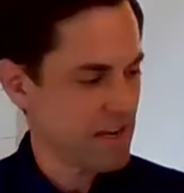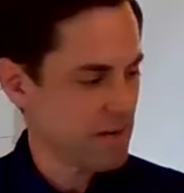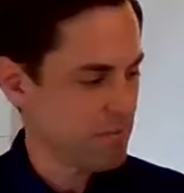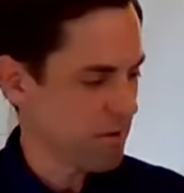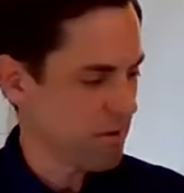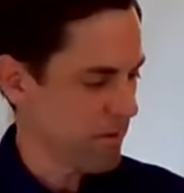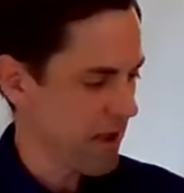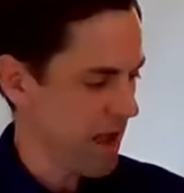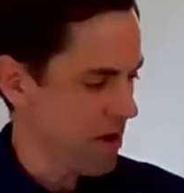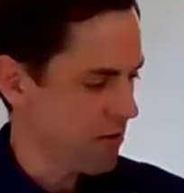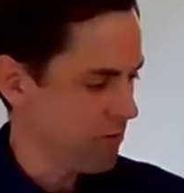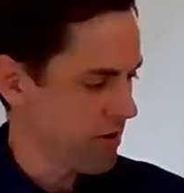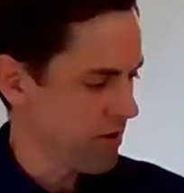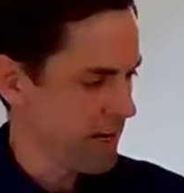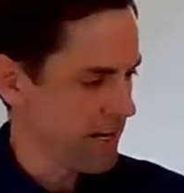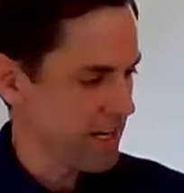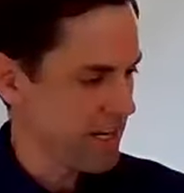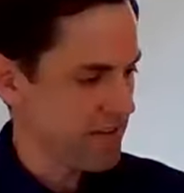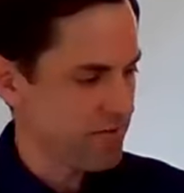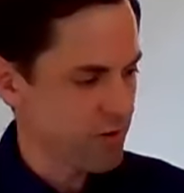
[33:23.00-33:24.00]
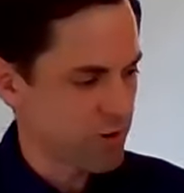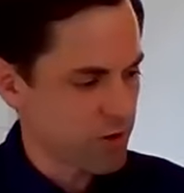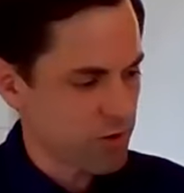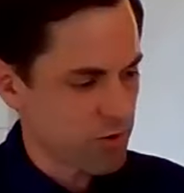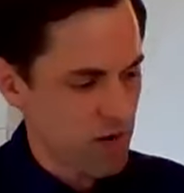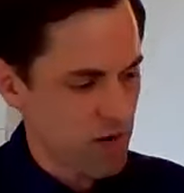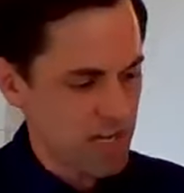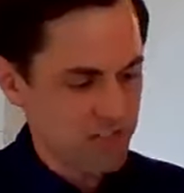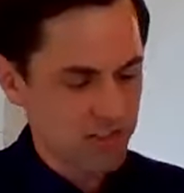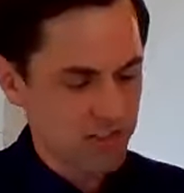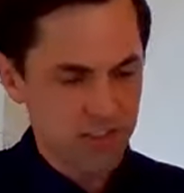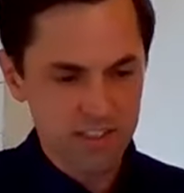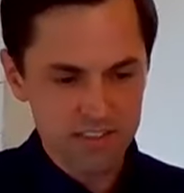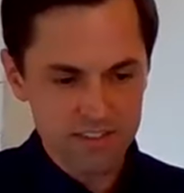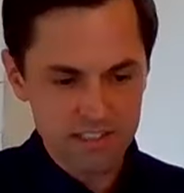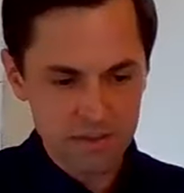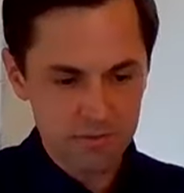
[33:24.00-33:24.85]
I'm about ready for questions.